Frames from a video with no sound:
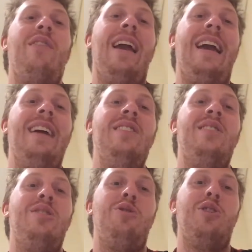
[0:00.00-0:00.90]
of hands
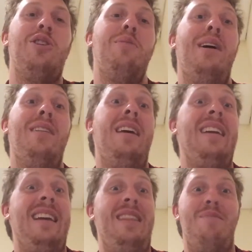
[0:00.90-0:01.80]
that you heard about
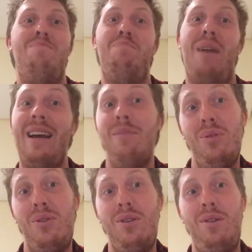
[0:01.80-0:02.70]
like in the
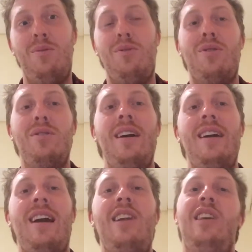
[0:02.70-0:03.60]
Bible or
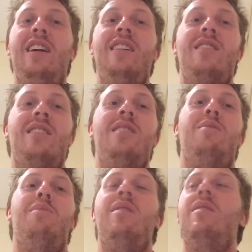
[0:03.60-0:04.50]
like I think exists
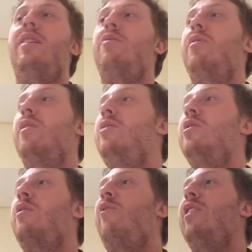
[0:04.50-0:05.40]
among like
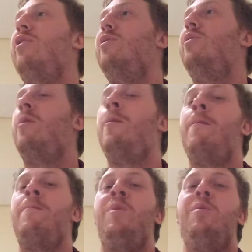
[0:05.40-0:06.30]
religious figures
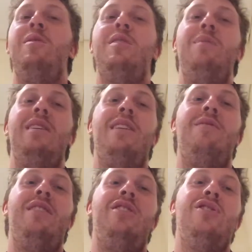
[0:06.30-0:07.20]
was something that
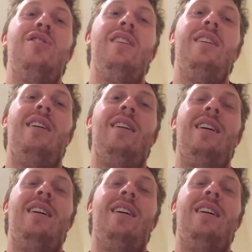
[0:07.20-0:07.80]
eventually